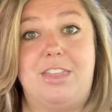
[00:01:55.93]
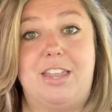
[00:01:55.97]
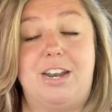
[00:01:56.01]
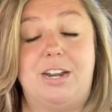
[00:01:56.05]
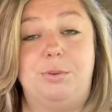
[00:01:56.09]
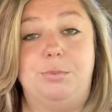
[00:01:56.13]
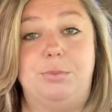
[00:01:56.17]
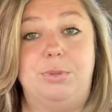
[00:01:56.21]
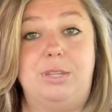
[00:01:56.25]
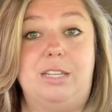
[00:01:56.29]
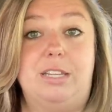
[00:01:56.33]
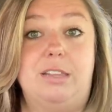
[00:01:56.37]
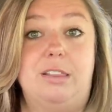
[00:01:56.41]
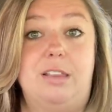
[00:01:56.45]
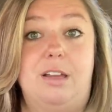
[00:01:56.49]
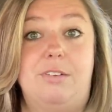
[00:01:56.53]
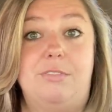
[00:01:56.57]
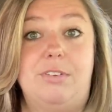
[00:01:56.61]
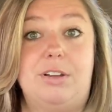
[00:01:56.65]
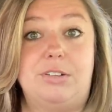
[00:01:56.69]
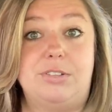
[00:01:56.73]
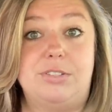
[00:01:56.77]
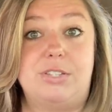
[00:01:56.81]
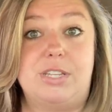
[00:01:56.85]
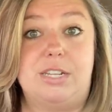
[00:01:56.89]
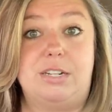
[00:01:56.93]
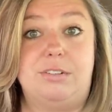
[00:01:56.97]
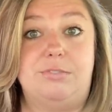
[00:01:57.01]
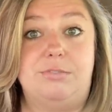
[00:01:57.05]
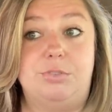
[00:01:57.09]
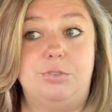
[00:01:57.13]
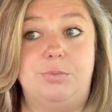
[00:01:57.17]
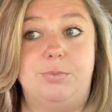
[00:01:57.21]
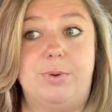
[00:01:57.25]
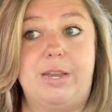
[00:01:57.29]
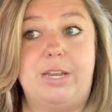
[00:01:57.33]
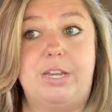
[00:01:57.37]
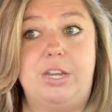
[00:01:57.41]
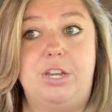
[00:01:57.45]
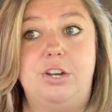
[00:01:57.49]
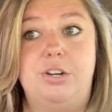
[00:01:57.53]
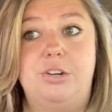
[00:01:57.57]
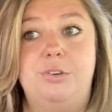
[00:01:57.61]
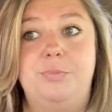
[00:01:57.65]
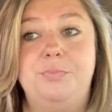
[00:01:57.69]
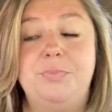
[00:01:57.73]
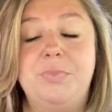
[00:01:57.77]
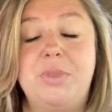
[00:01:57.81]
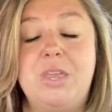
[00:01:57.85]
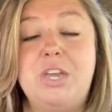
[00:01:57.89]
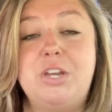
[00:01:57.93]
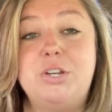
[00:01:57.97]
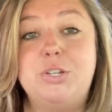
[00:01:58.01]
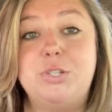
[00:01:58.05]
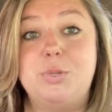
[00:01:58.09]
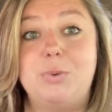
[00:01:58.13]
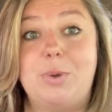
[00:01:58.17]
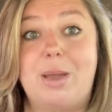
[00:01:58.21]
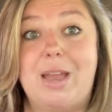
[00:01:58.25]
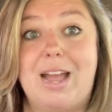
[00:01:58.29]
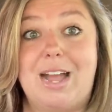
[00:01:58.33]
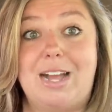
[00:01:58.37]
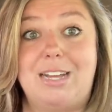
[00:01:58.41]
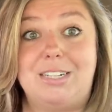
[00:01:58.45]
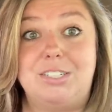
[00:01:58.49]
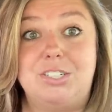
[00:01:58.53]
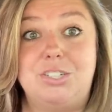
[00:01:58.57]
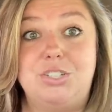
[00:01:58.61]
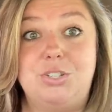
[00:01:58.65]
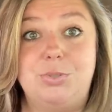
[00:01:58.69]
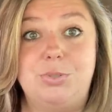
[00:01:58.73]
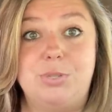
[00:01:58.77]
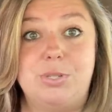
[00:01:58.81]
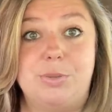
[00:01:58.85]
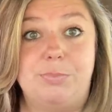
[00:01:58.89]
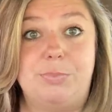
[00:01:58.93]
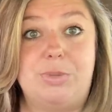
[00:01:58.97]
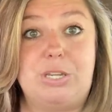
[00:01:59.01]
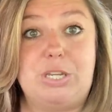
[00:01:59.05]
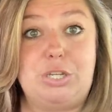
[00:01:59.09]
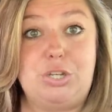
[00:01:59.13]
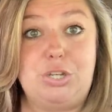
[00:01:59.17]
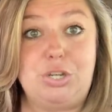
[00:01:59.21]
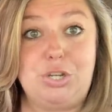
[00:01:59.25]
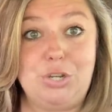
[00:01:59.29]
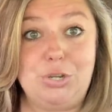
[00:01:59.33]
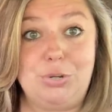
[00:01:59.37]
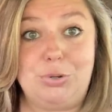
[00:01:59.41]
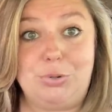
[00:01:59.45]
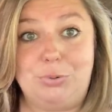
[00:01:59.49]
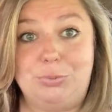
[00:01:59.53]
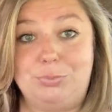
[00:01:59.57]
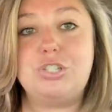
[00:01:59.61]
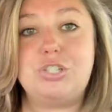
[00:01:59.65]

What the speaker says: that I really love outside of Durango, so I had to do something new.